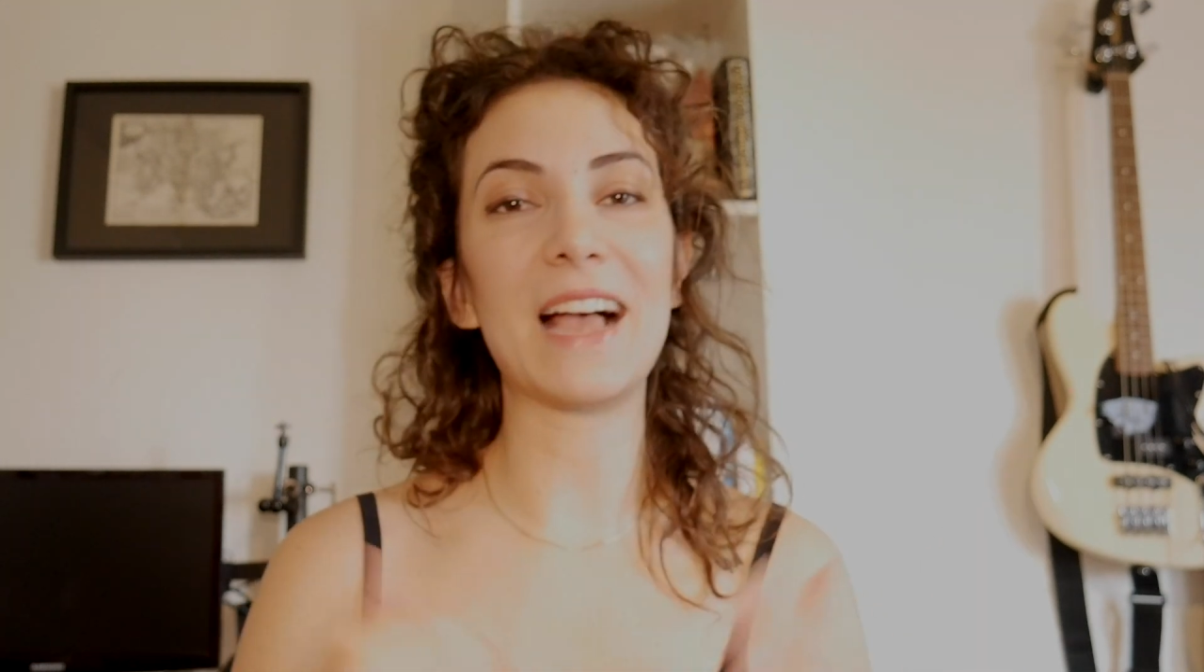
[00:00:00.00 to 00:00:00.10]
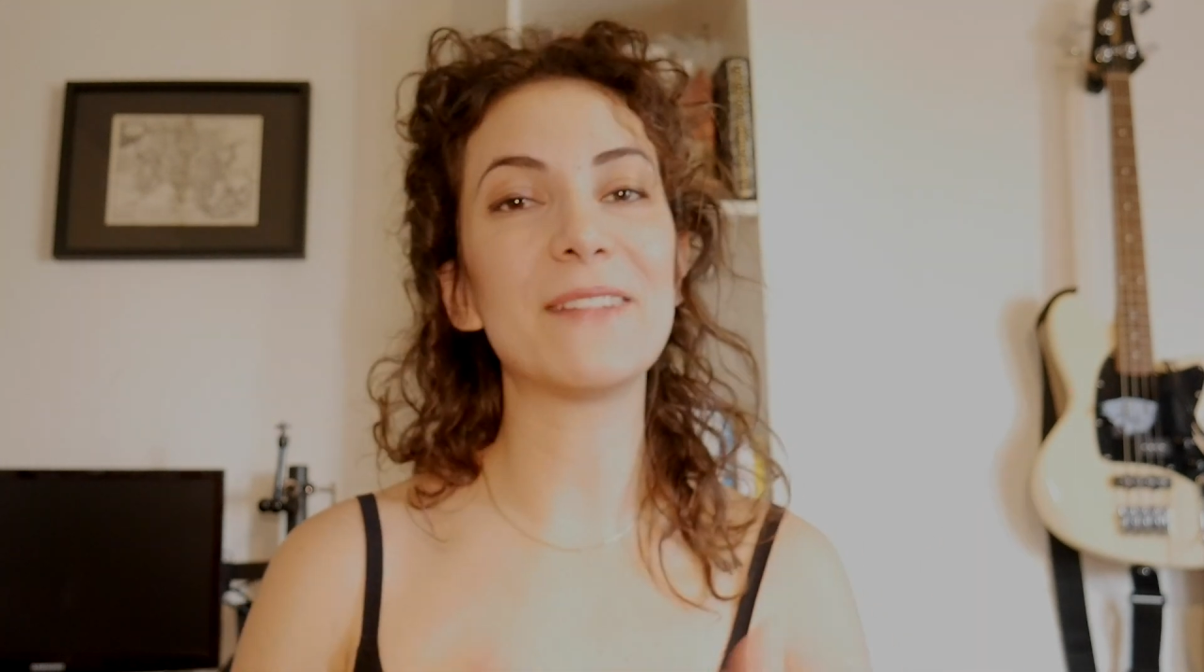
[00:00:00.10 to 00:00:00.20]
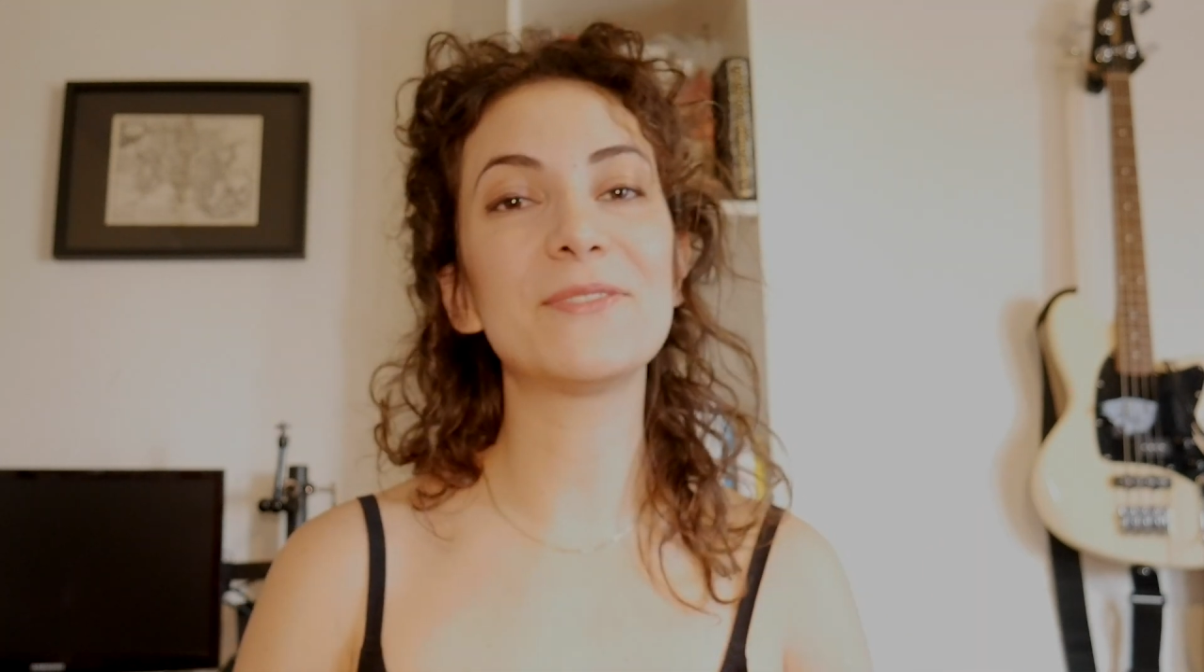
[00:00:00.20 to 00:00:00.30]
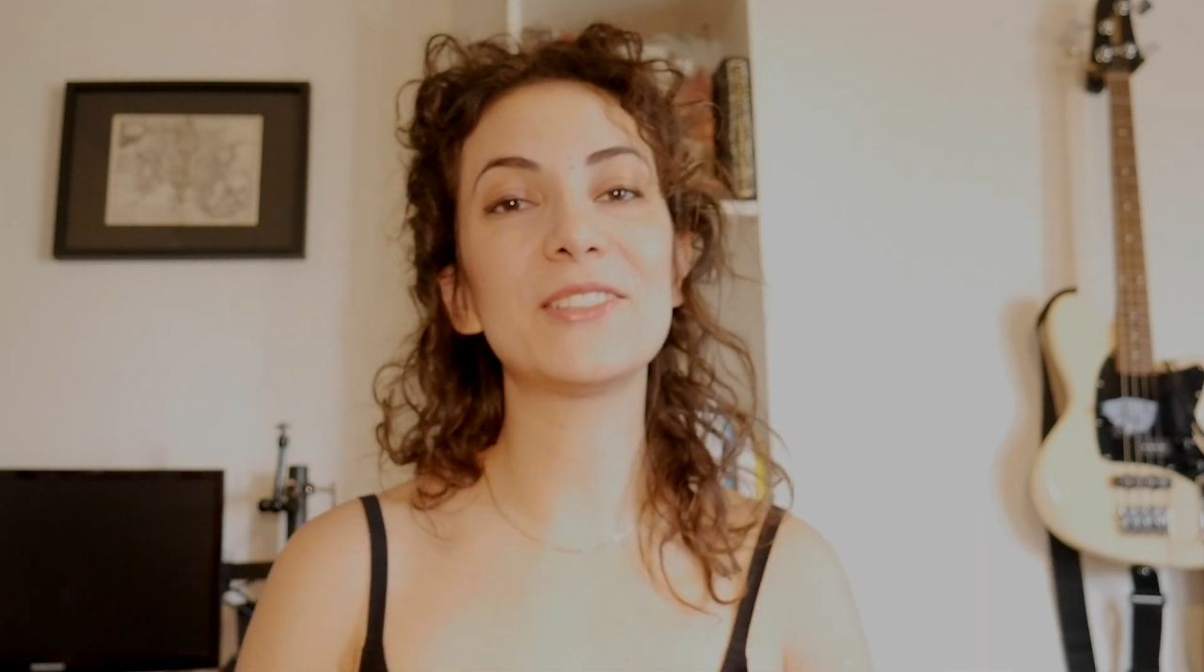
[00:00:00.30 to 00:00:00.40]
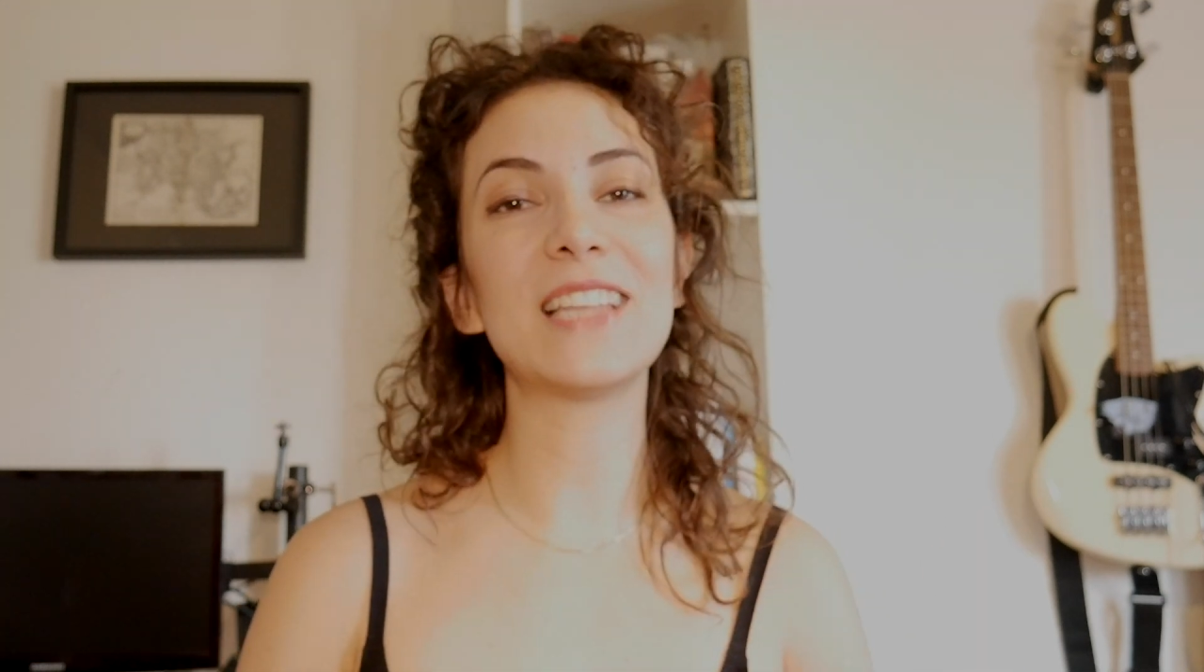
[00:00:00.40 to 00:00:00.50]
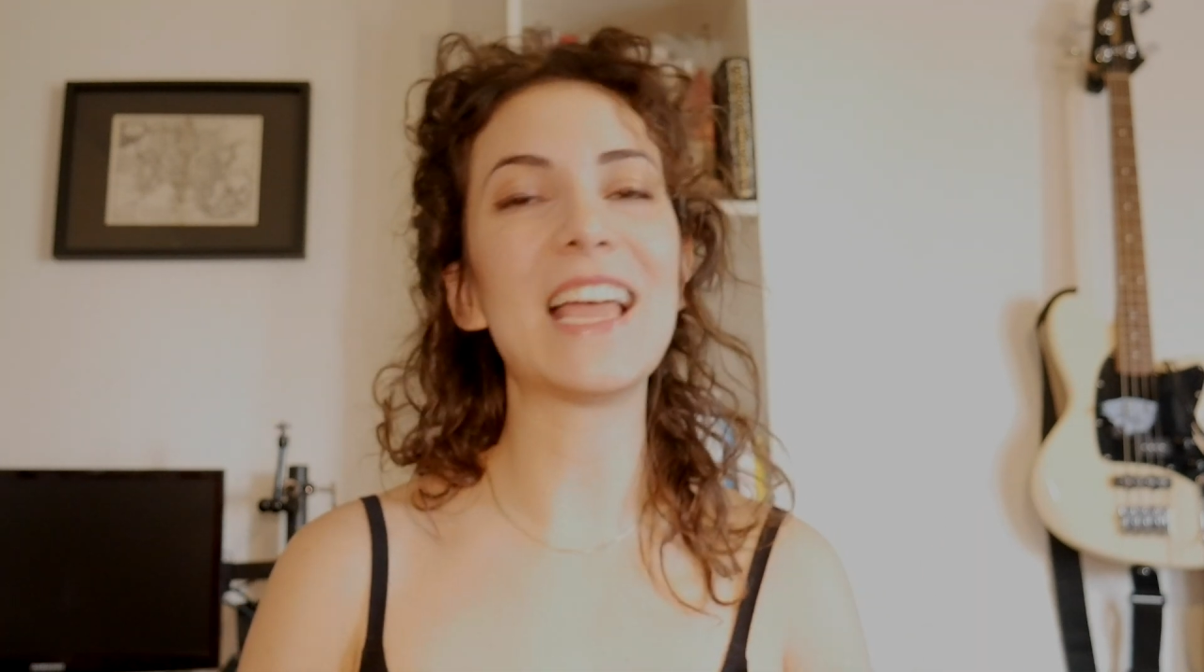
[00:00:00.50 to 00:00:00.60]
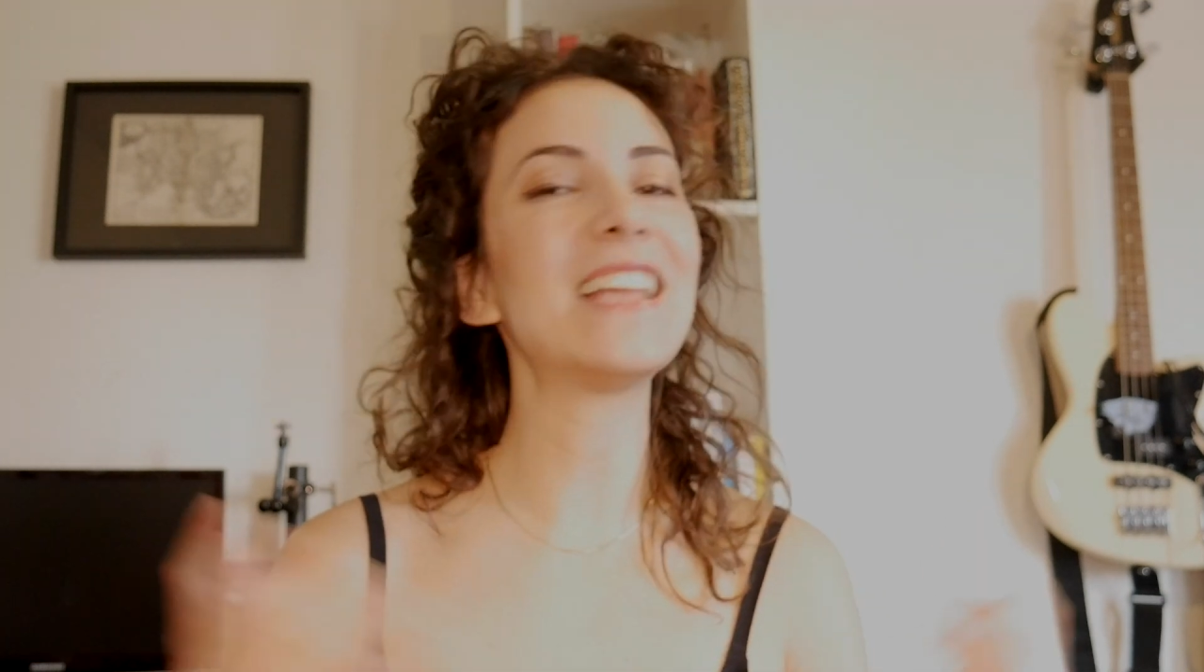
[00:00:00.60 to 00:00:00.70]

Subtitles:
helpful.